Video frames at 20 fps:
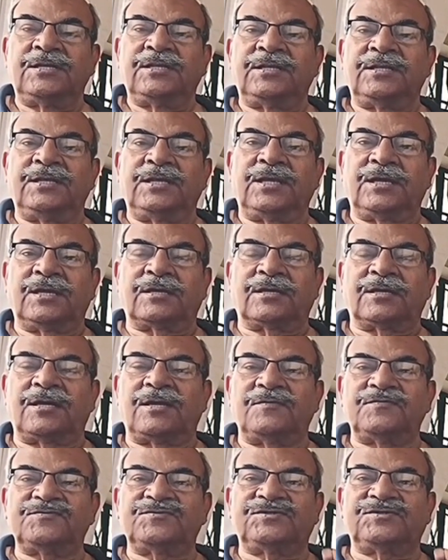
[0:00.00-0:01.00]
the
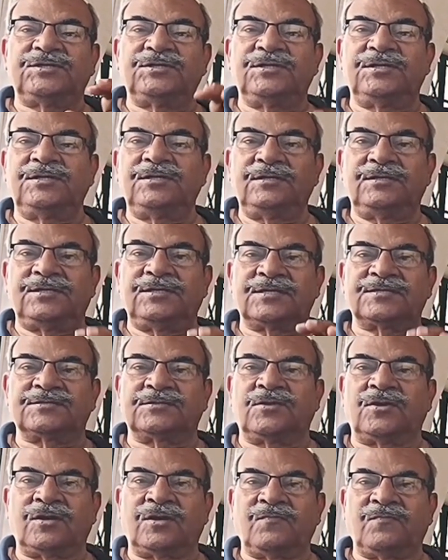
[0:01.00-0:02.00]
aircraft still does
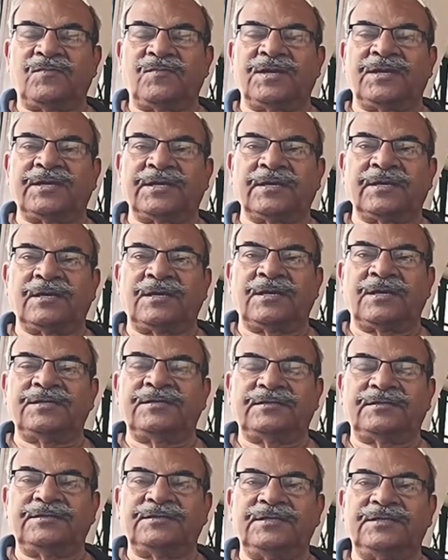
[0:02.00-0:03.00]
not maintain
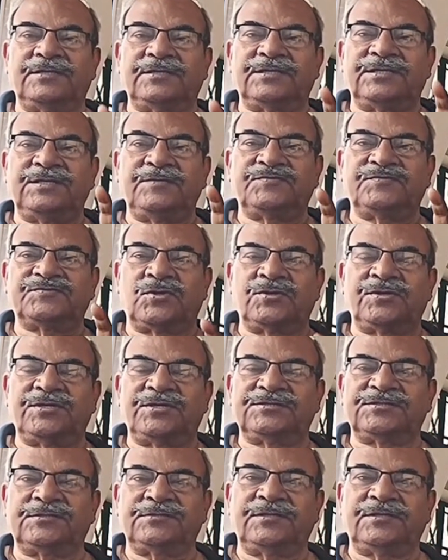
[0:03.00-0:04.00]
height. It keeps on
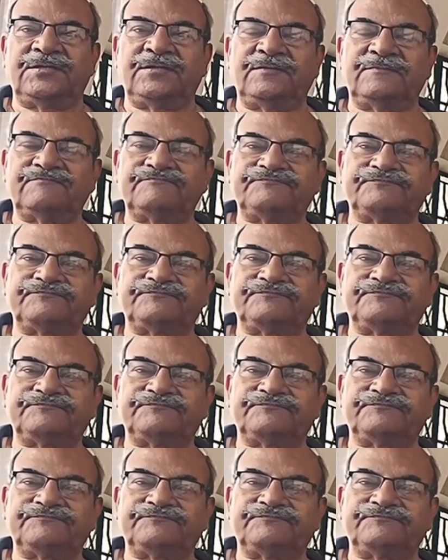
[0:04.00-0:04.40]
descending.